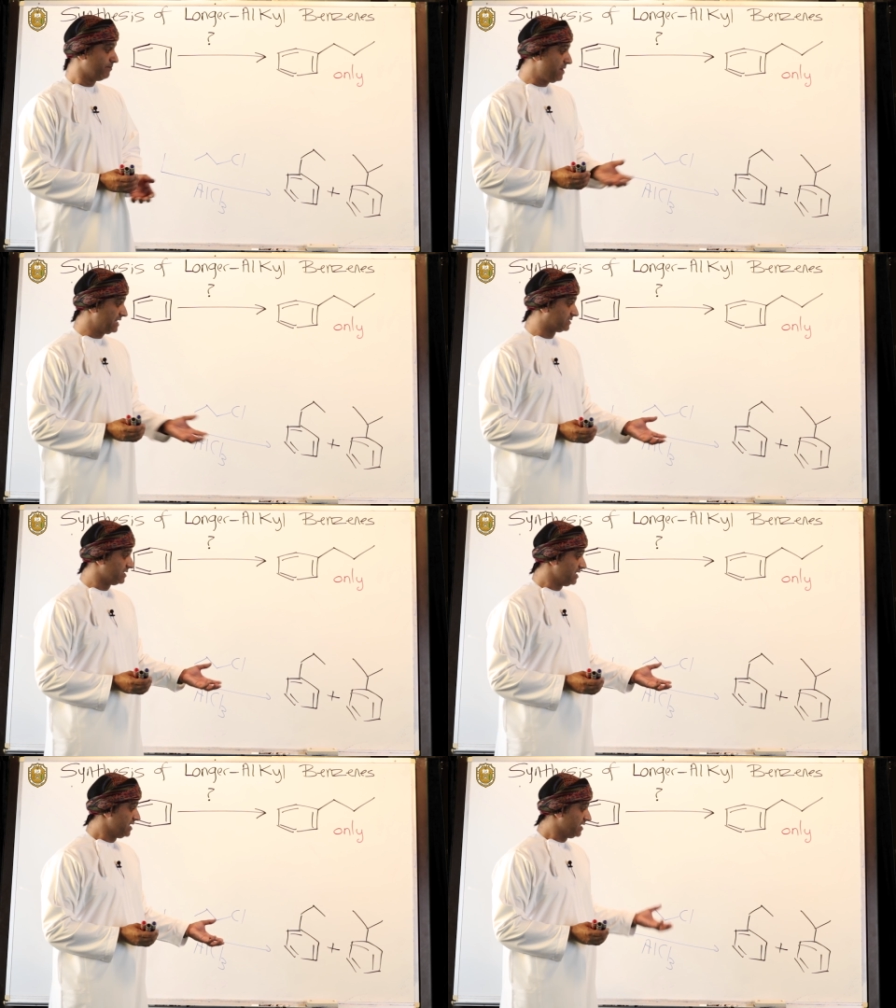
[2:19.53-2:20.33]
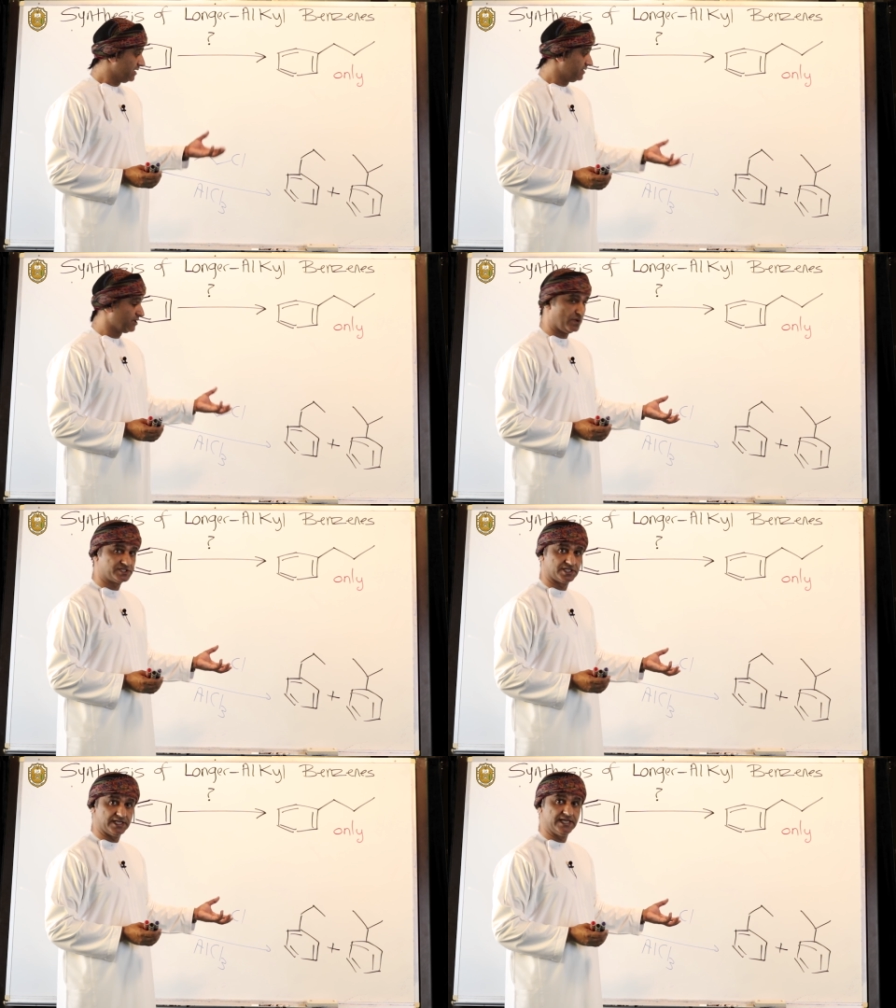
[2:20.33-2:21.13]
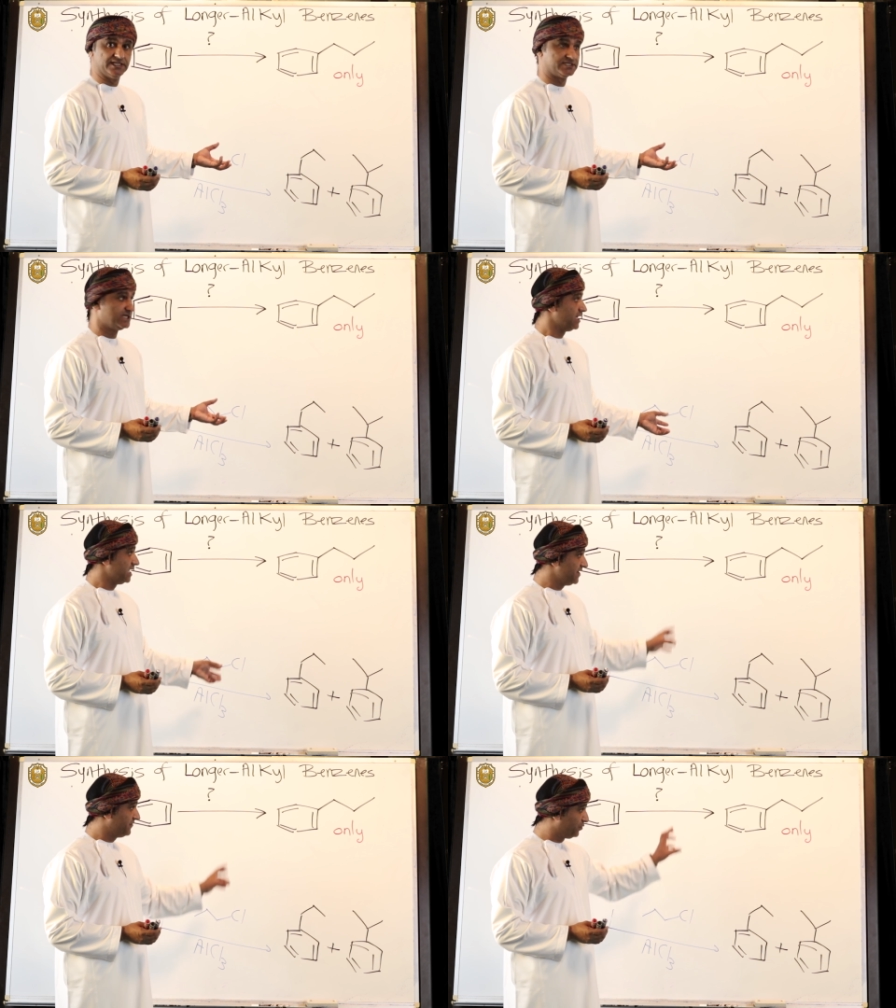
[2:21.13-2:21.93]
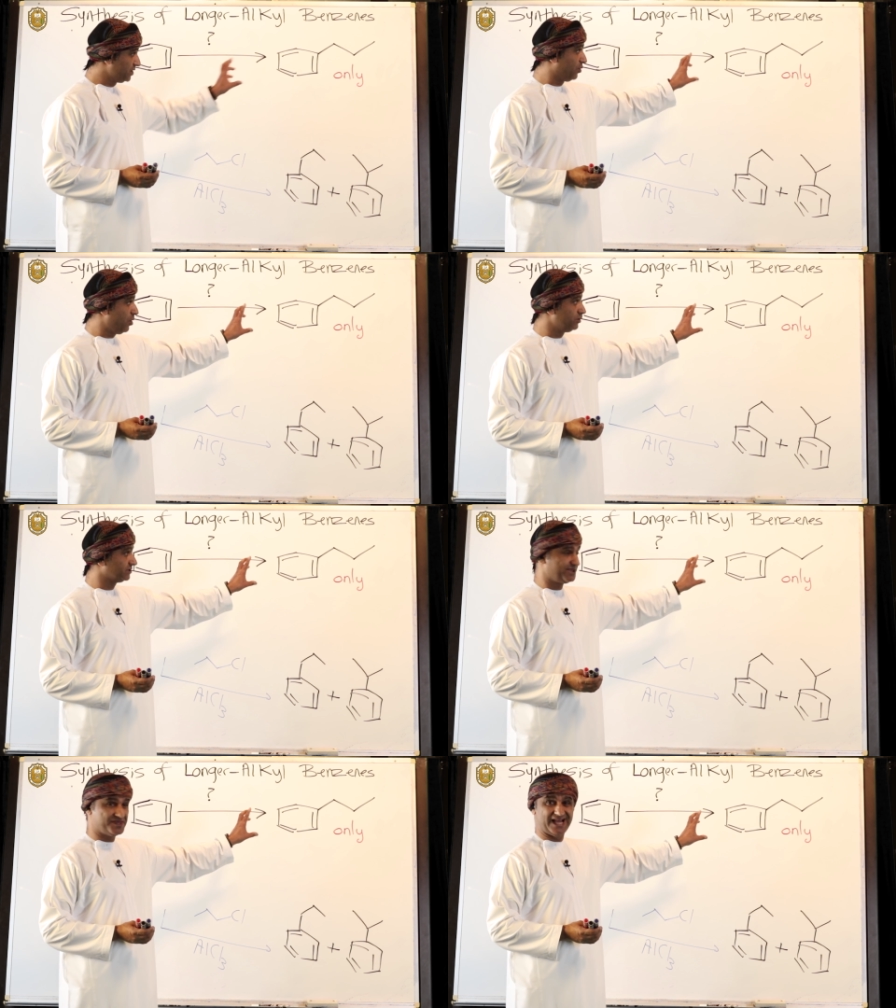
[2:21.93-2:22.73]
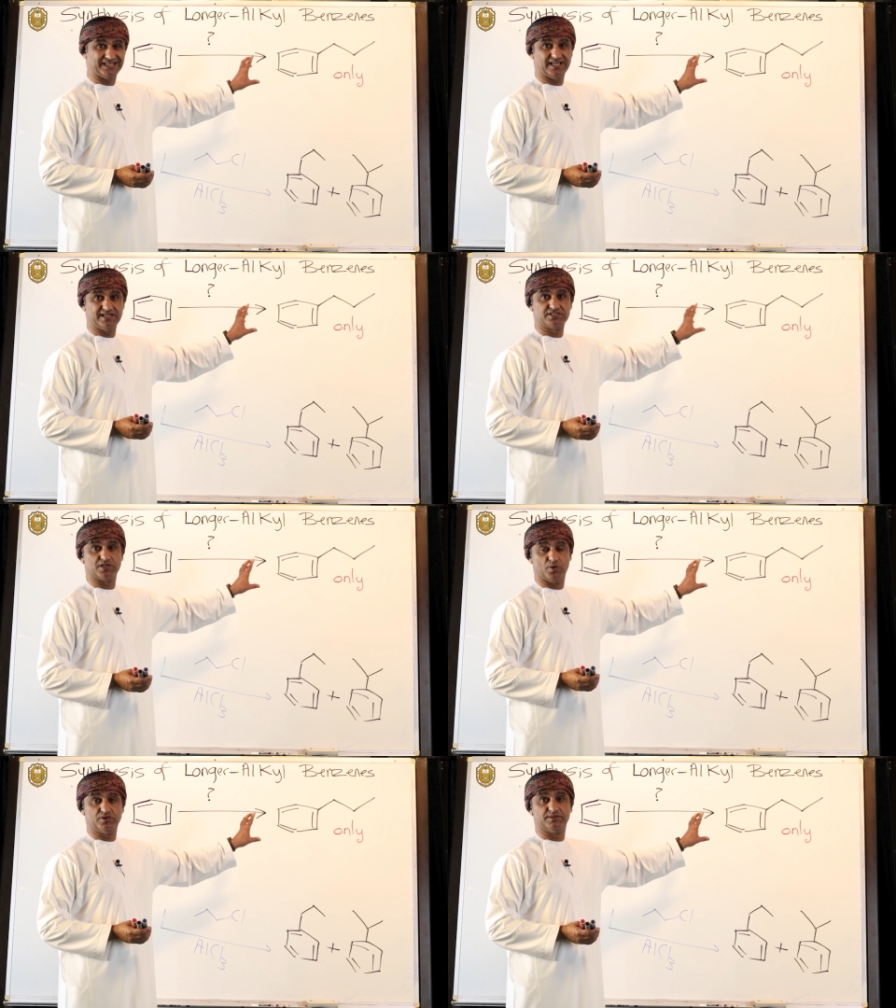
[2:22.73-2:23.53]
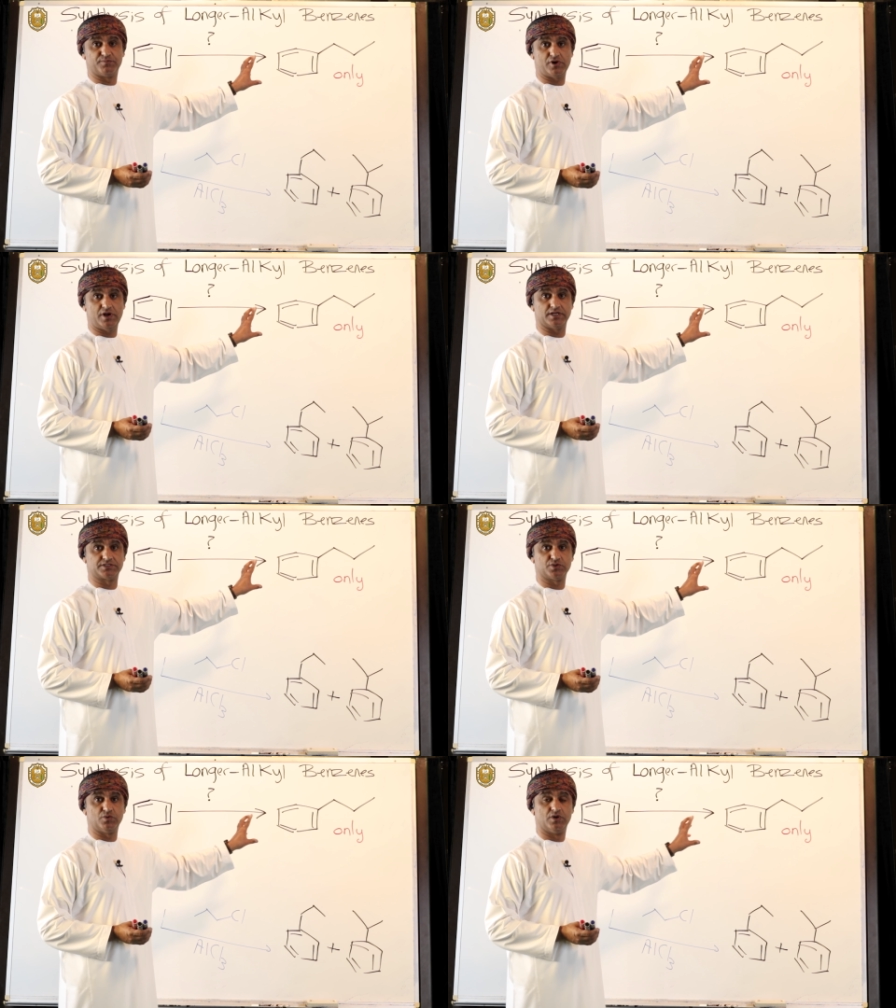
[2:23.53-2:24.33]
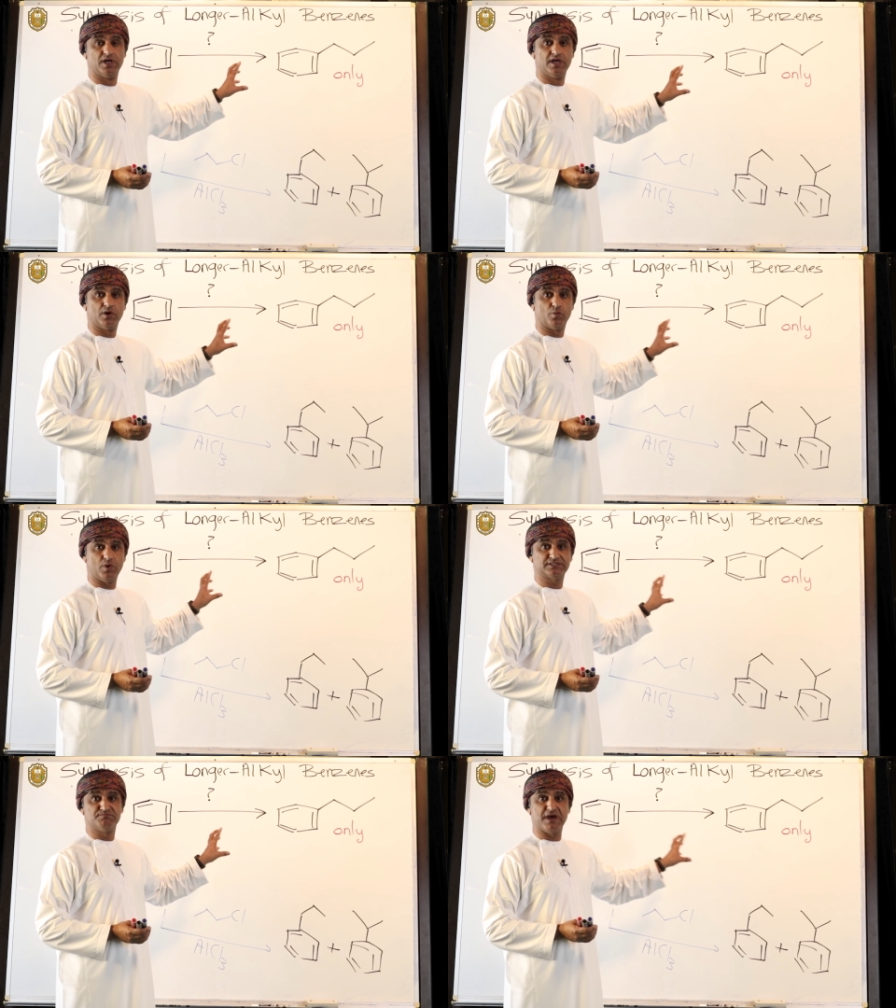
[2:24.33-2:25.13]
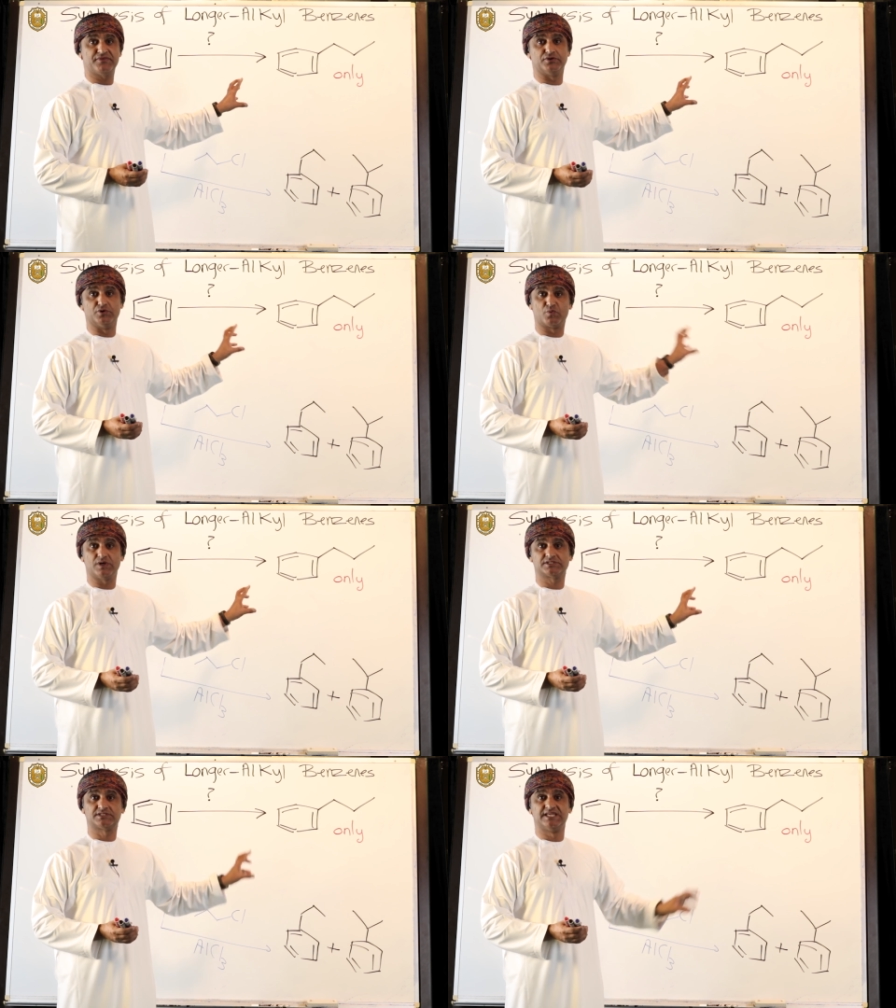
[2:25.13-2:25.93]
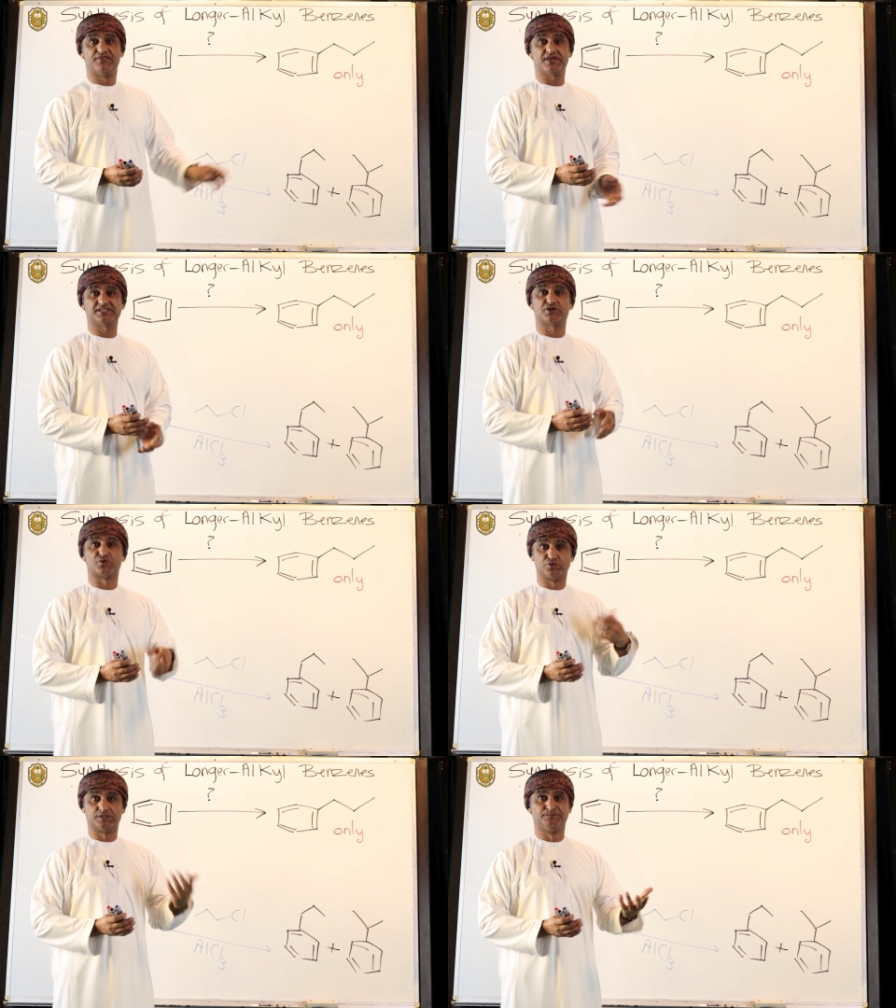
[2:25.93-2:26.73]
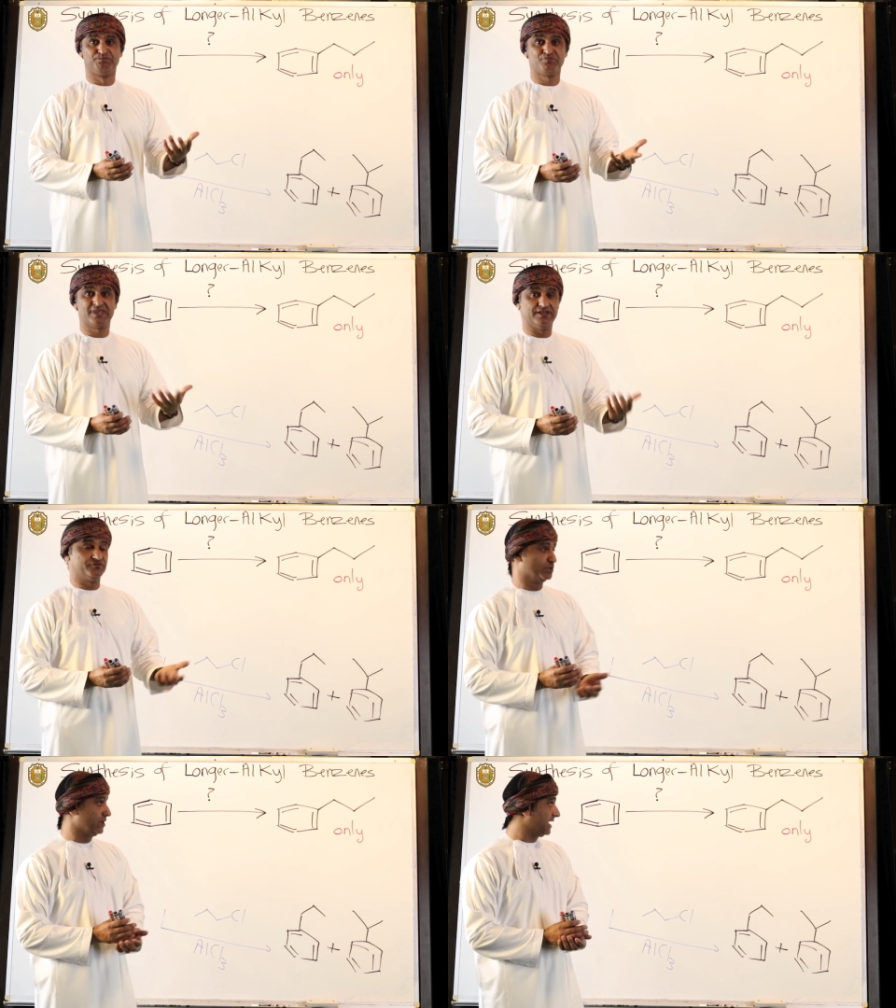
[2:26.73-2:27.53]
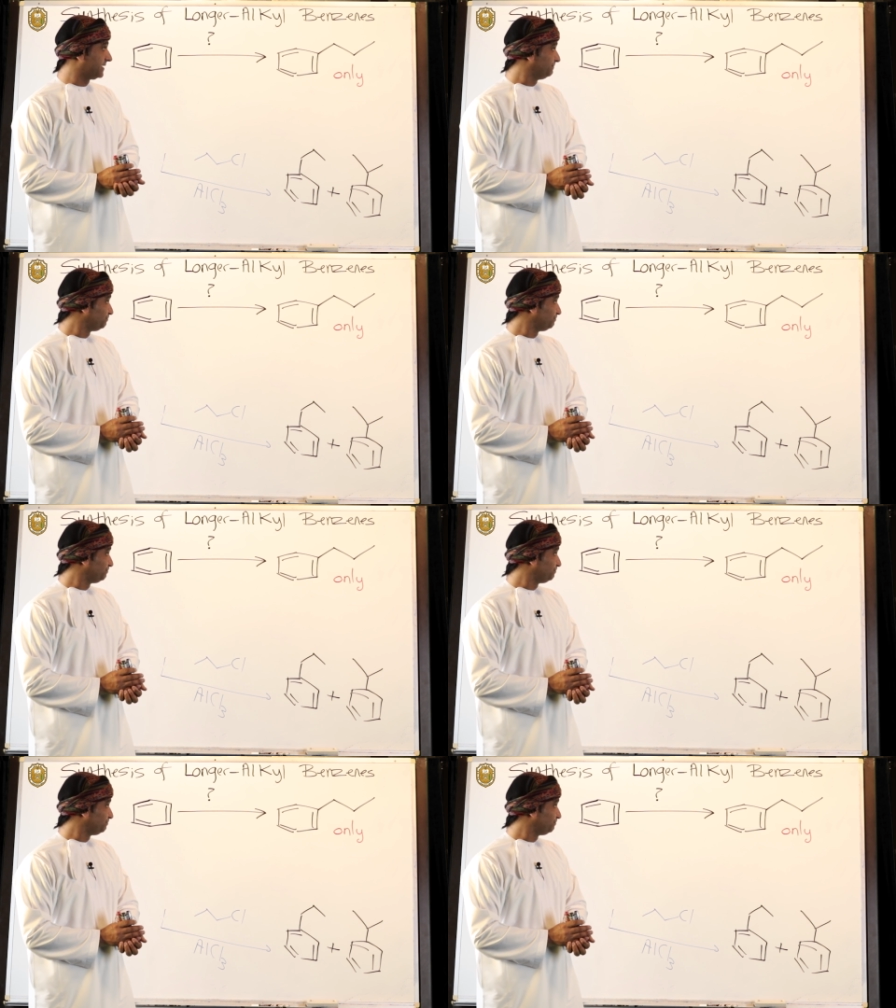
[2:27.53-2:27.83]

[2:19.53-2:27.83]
But the question is, if we want that as the only product, so what method or what synthetic route, if you like,